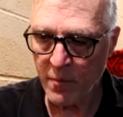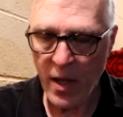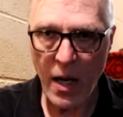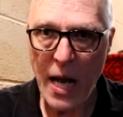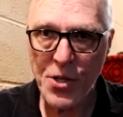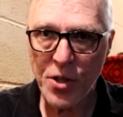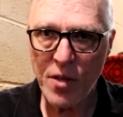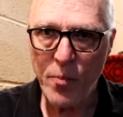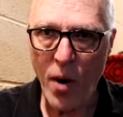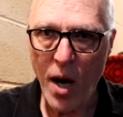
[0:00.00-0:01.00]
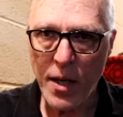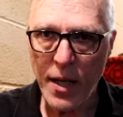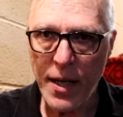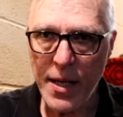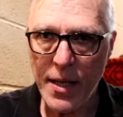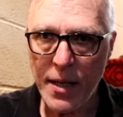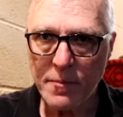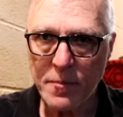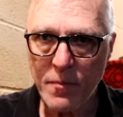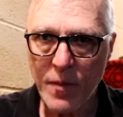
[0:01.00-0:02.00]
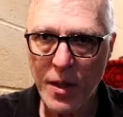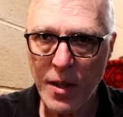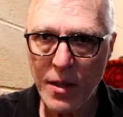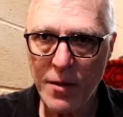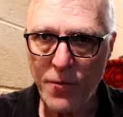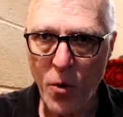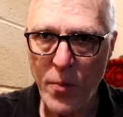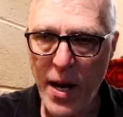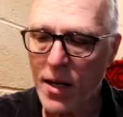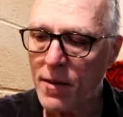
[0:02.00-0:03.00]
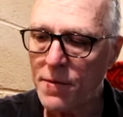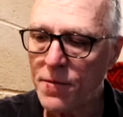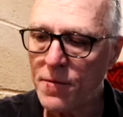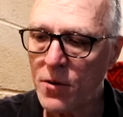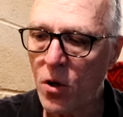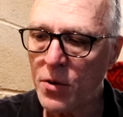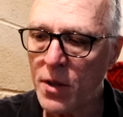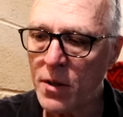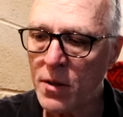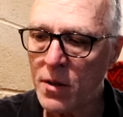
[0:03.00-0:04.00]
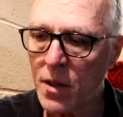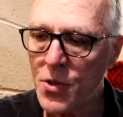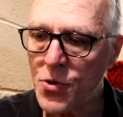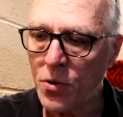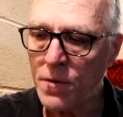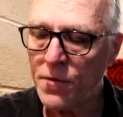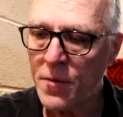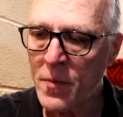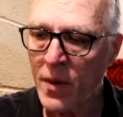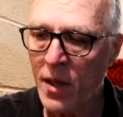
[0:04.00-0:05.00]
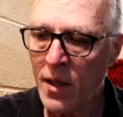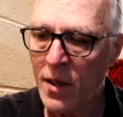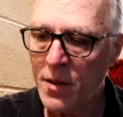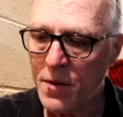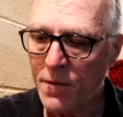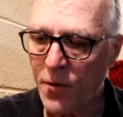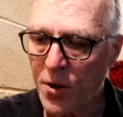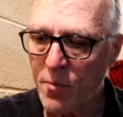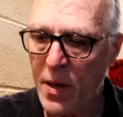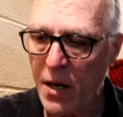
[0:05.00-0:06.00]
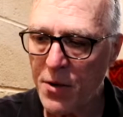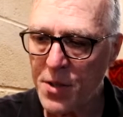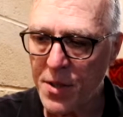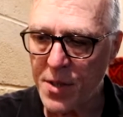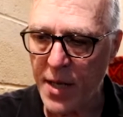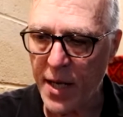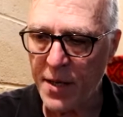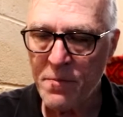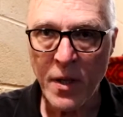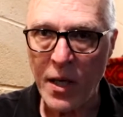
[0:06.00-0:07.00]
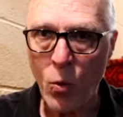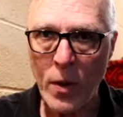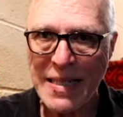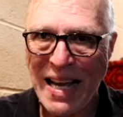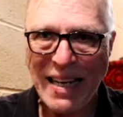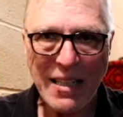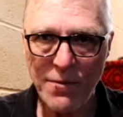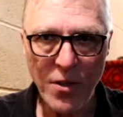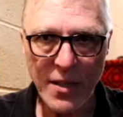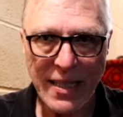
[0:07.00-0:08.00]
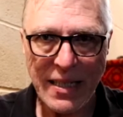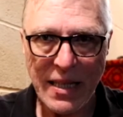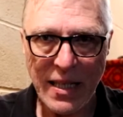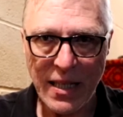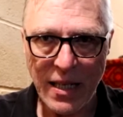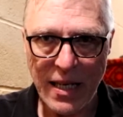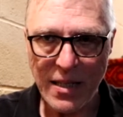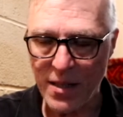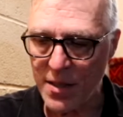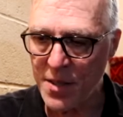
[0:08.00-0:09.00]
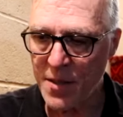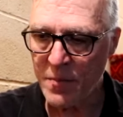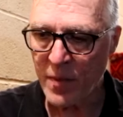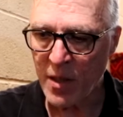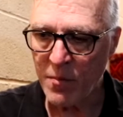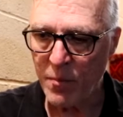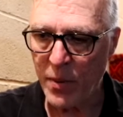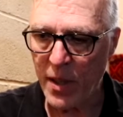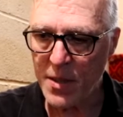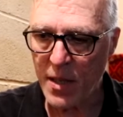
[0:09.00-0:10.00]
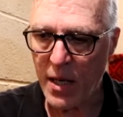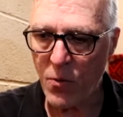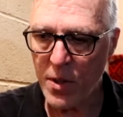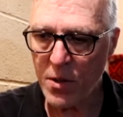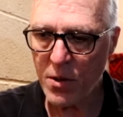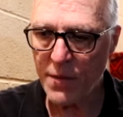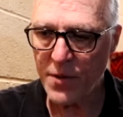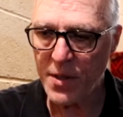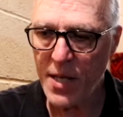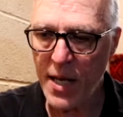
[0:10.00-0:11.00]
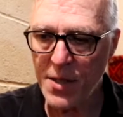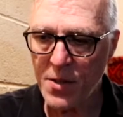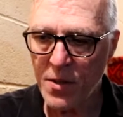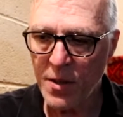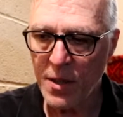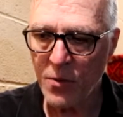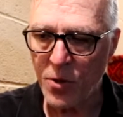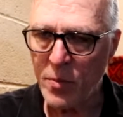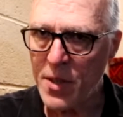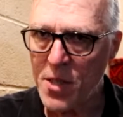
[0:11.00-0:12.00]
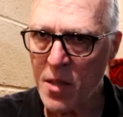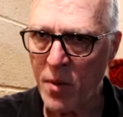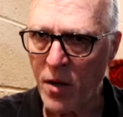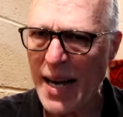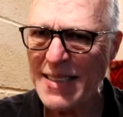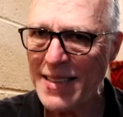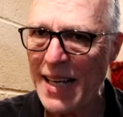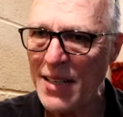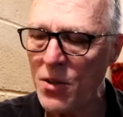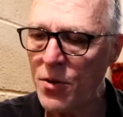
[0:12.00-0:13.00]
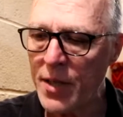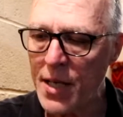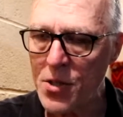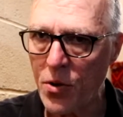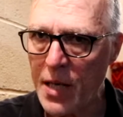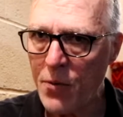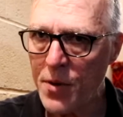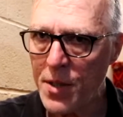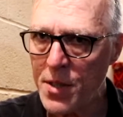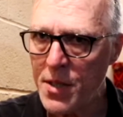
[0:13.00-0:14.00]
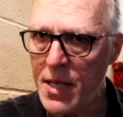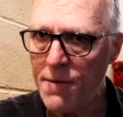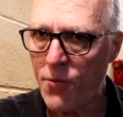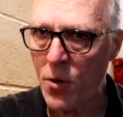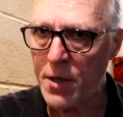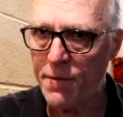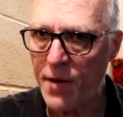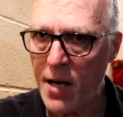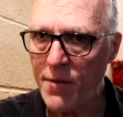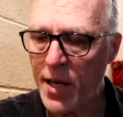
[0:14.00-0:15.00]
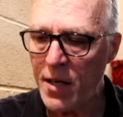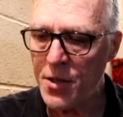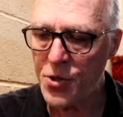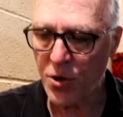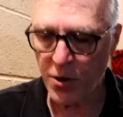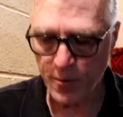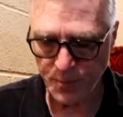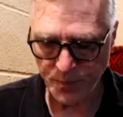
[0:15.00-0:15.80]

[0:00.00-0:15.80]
I should have bought a 4-pack of Golden Ale Chouffe for comparison's sake. It would not have looked anything like this. But I wonder if the taste would be similar. I don't think so, not with this D45 candy sugar.